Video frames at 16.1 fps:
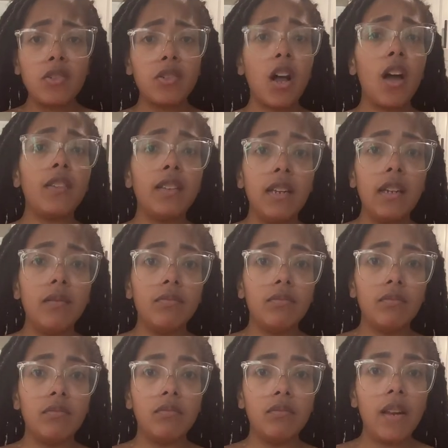Salty,
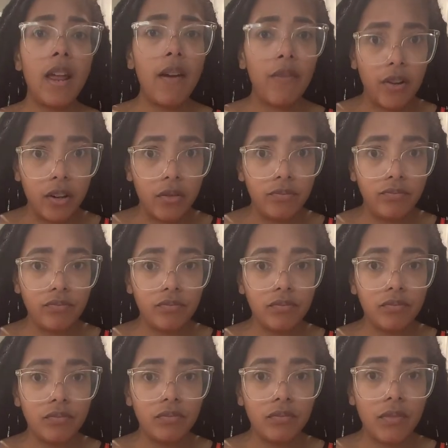never.
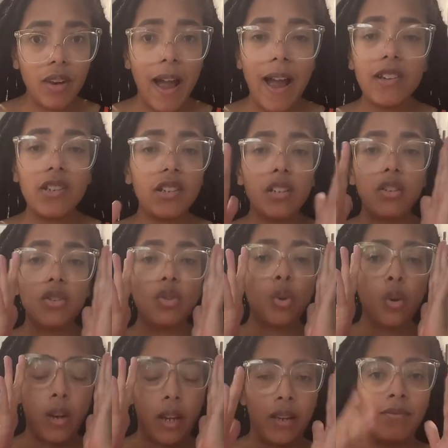I just
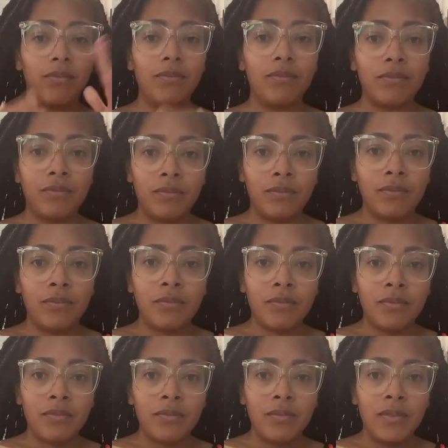enjoy
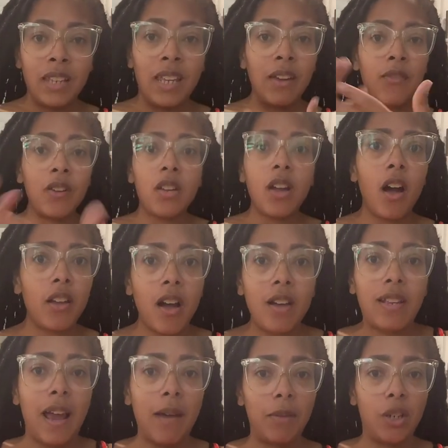giving y'all
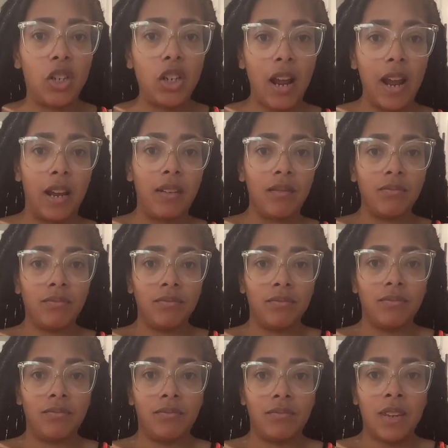y'all time to shine.
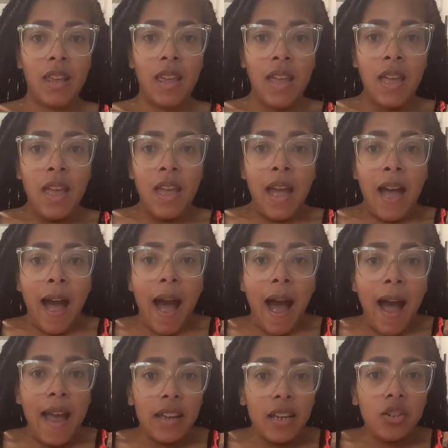
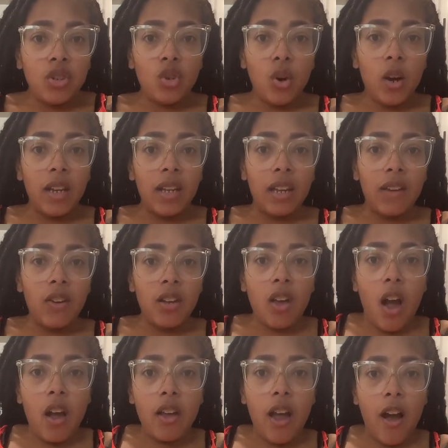I enjoy
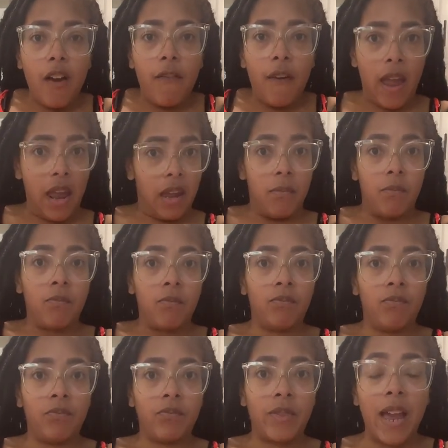giving y'all y'all fame.
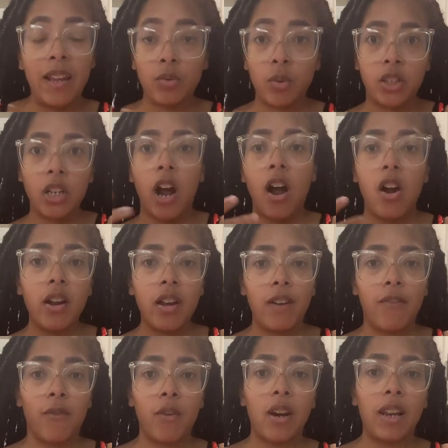That's what y'all on
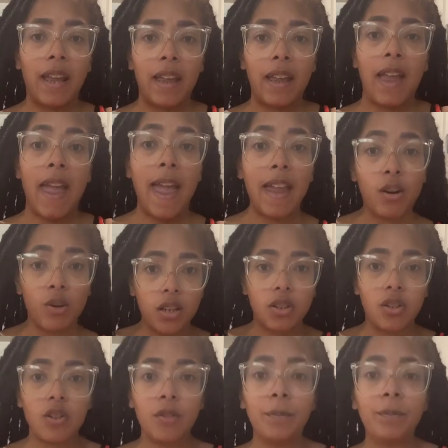here for. Like, hey,
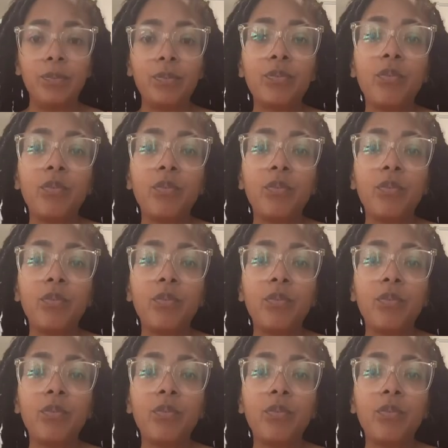Crystal.